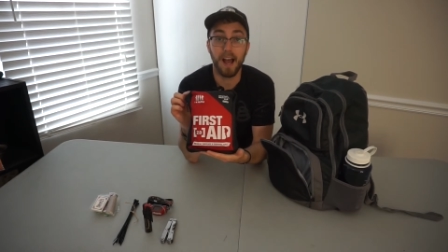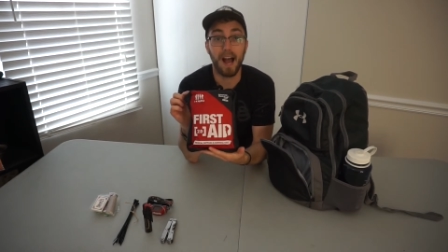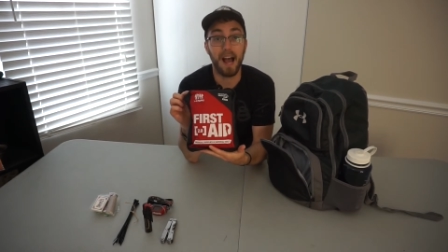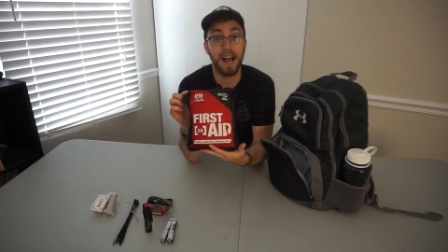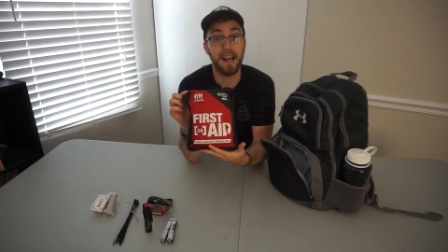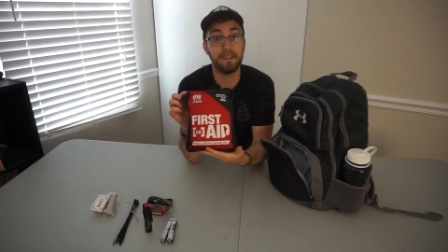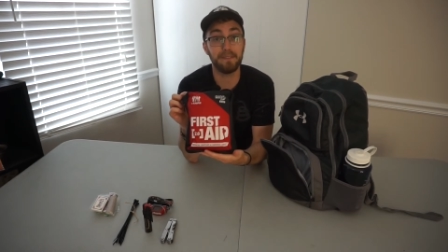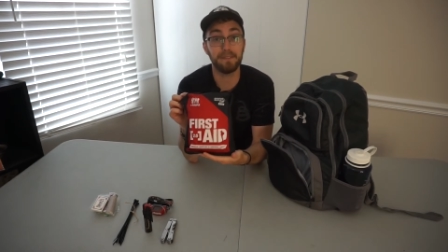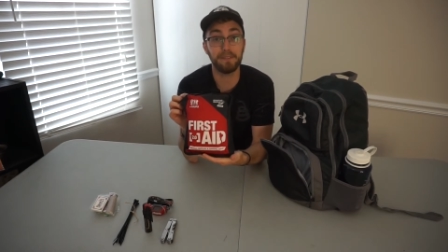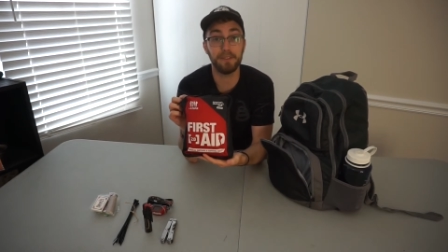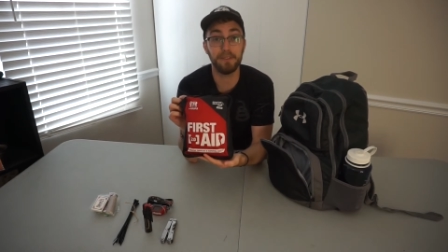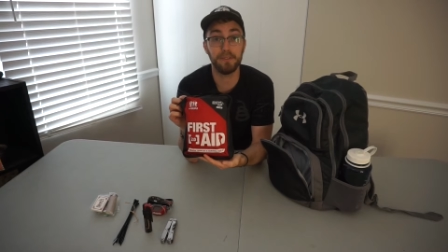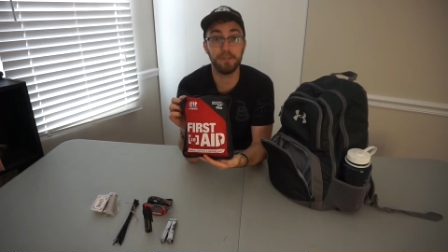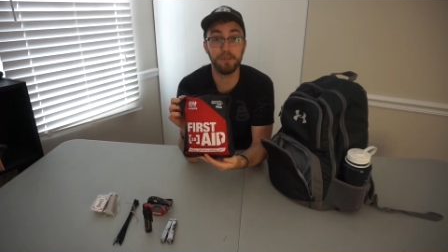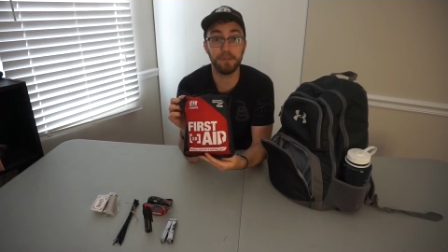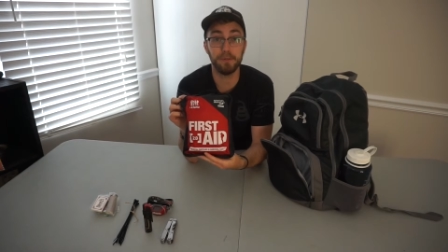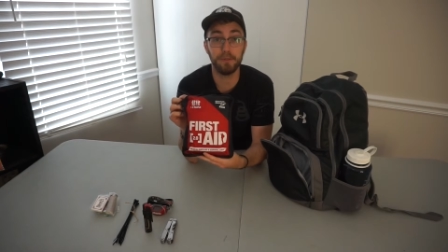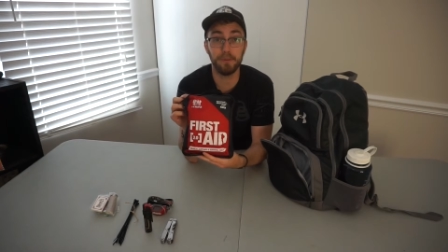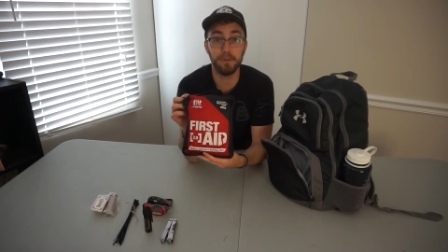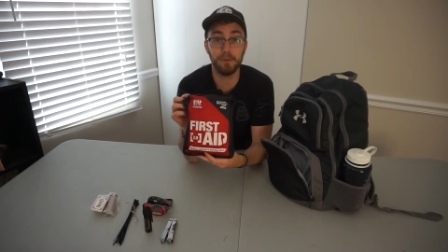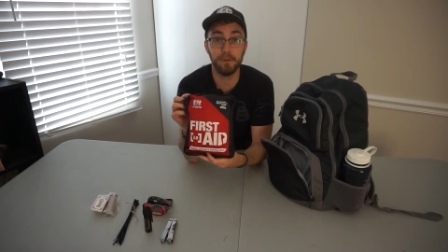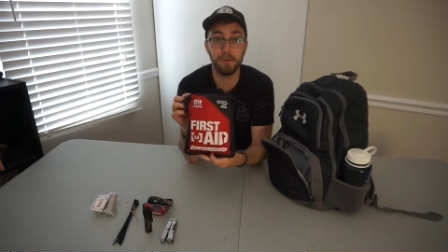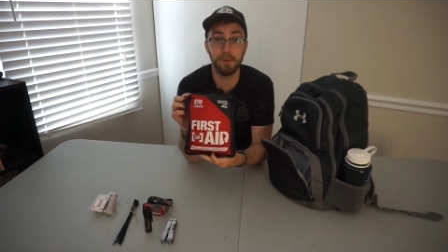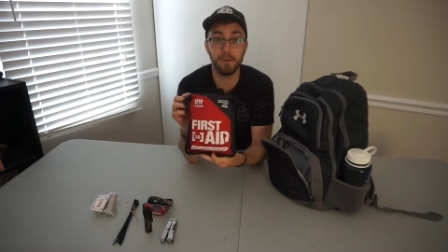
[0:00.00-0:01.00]
I have to
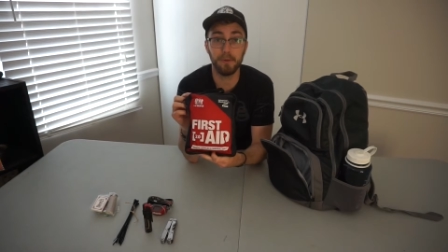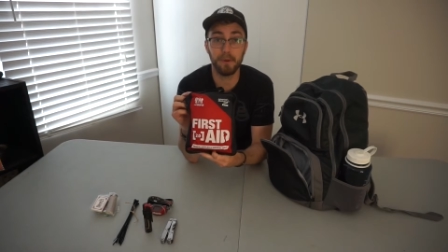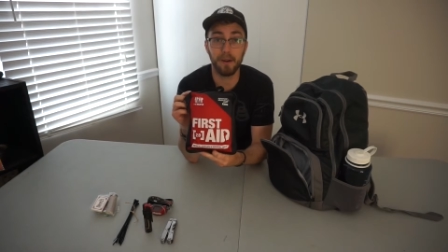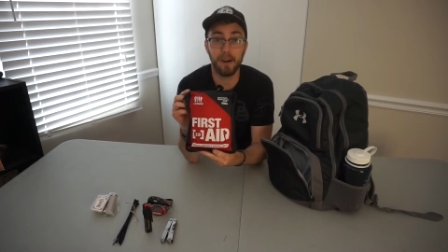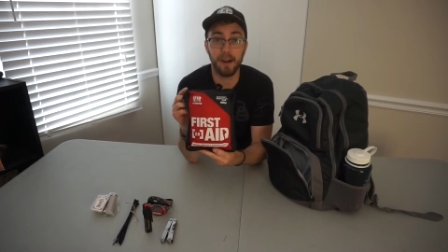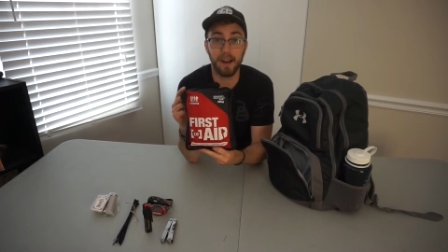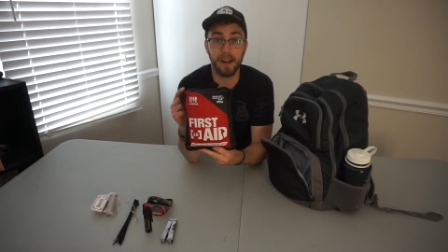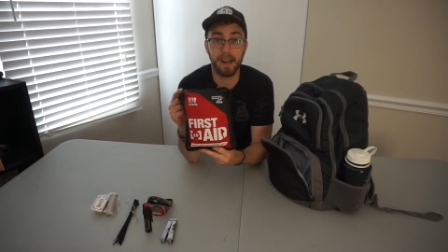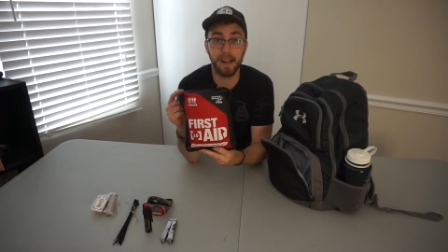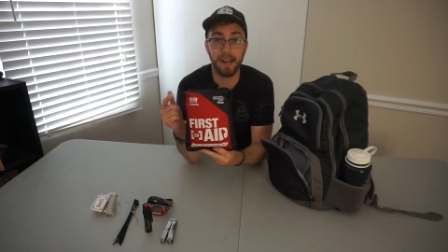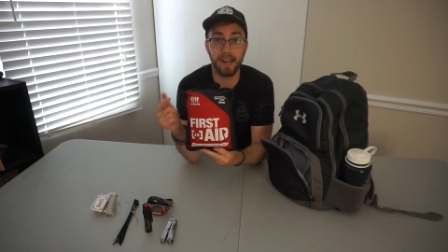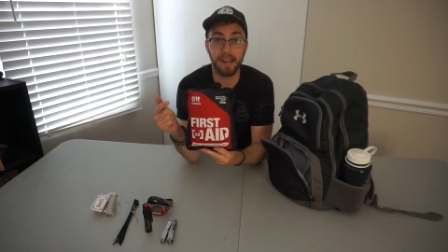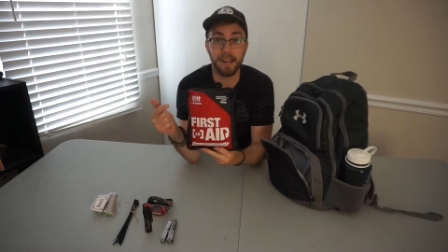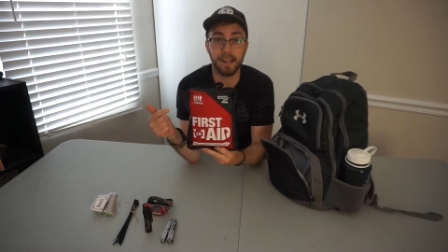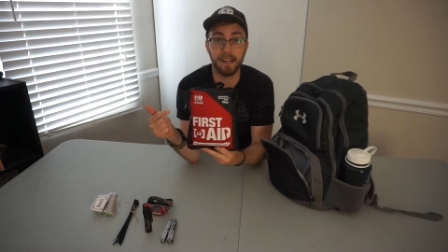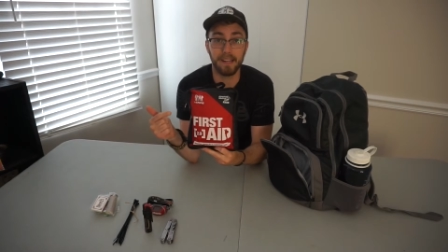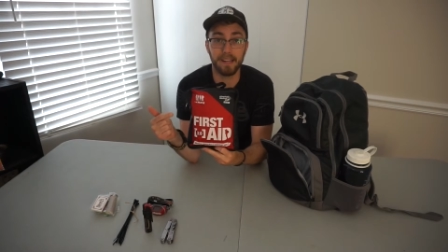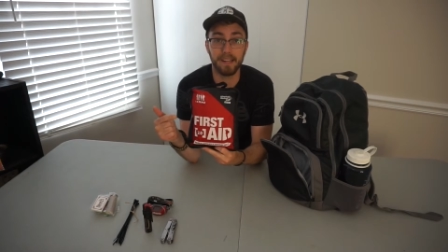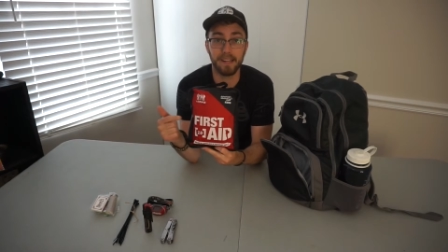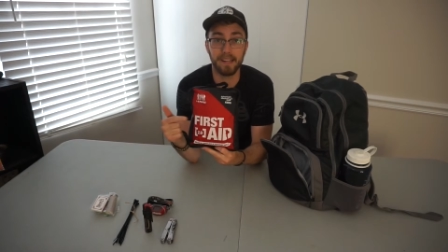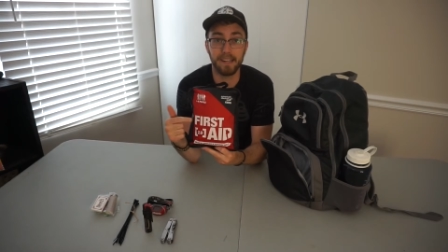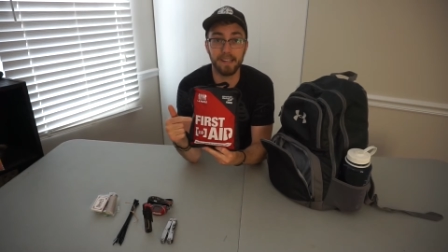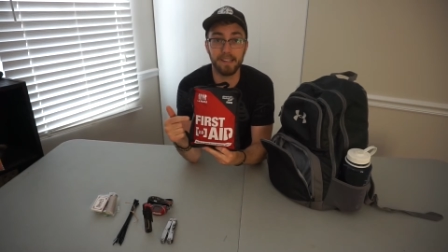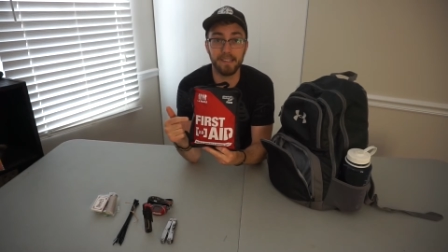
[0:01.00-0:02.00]
do
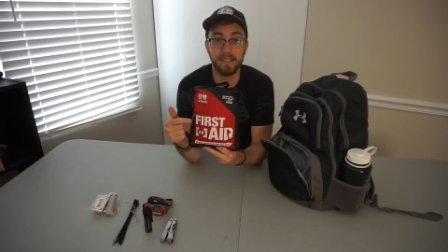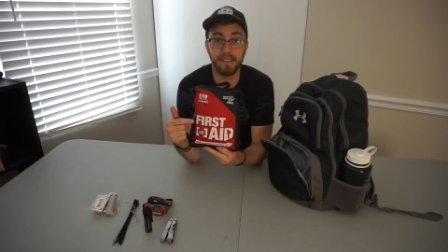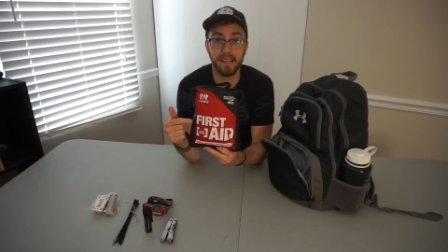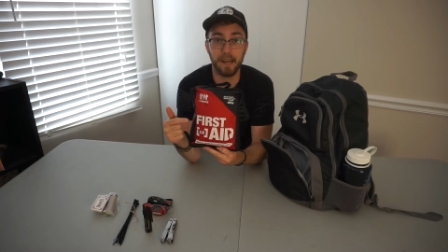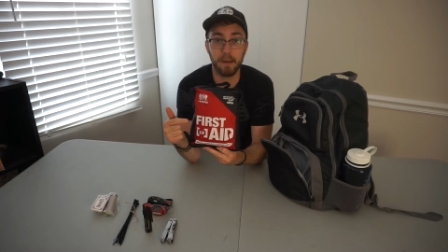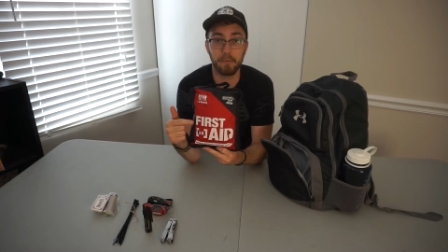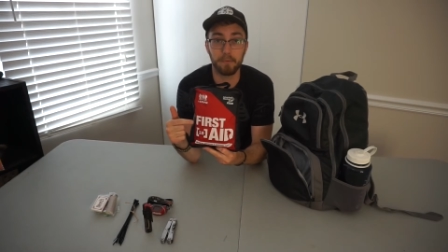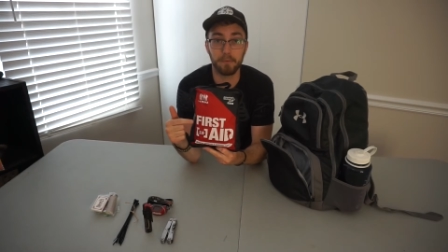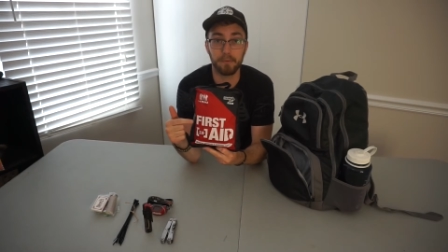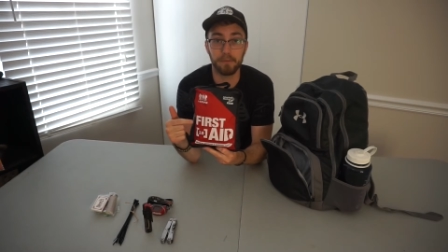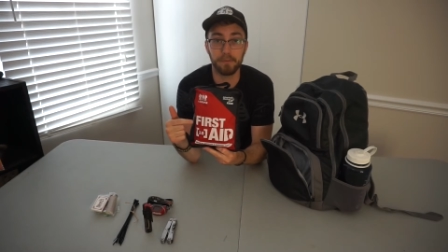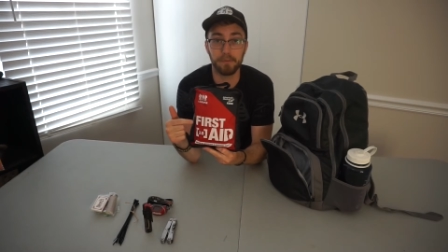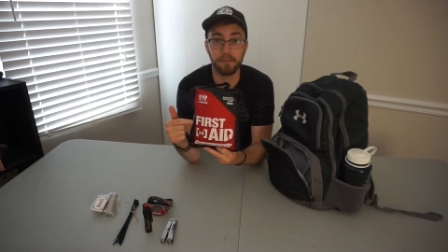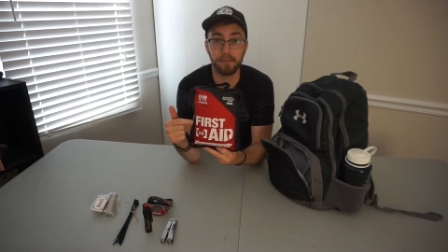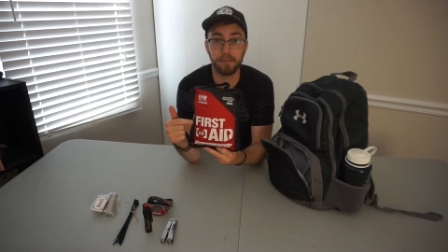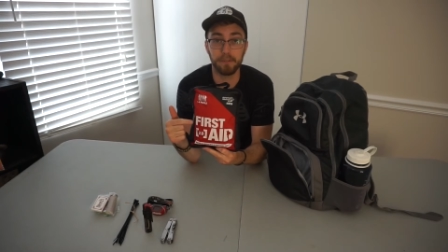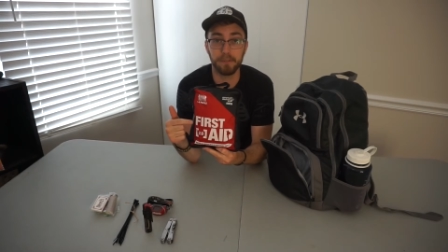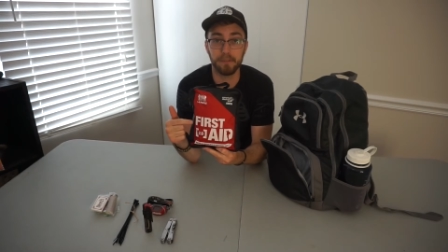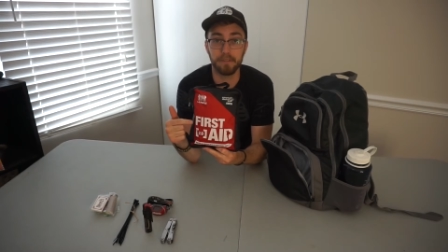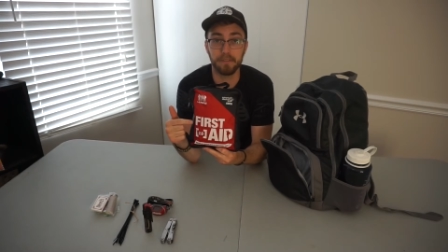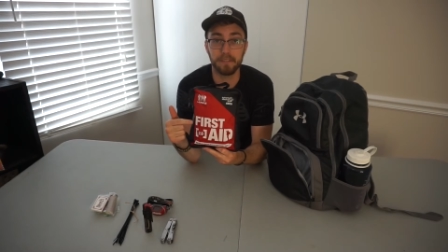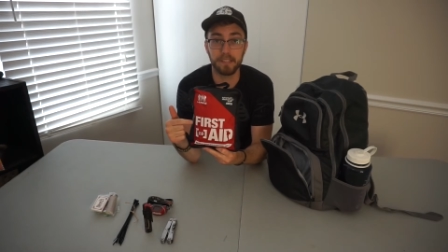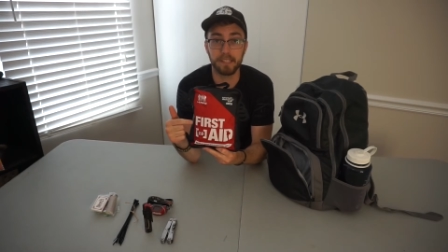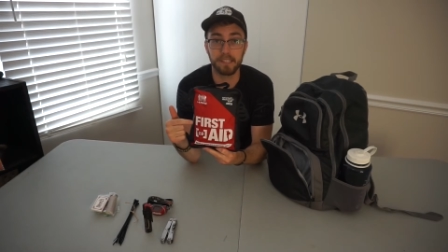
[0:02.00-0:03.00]
a in-depth
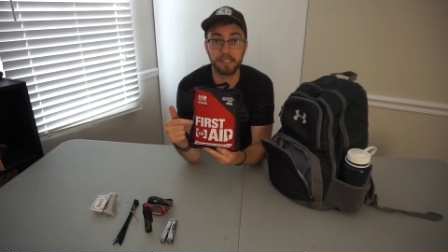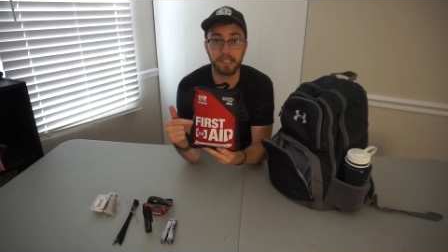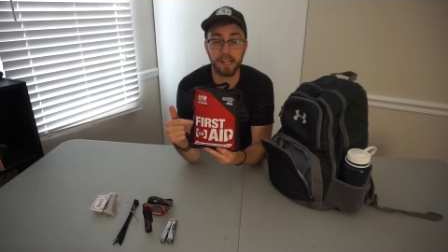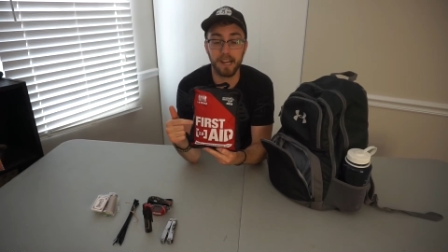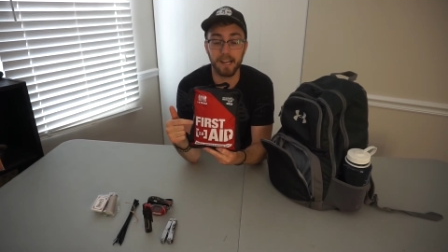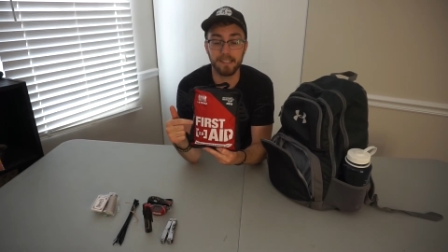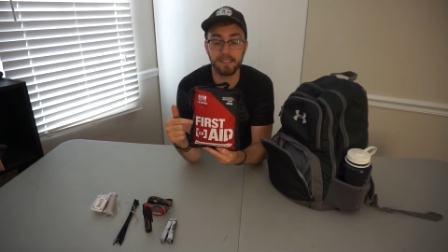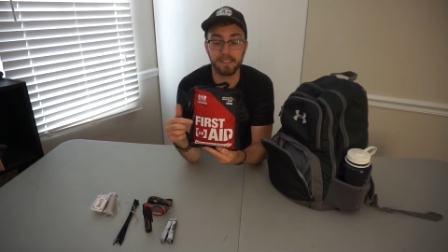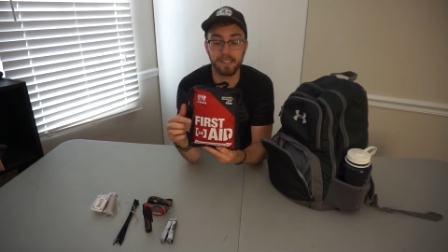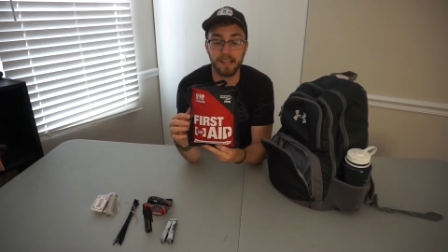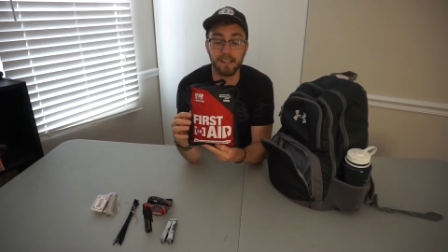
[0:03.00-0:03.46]
review of this, guys.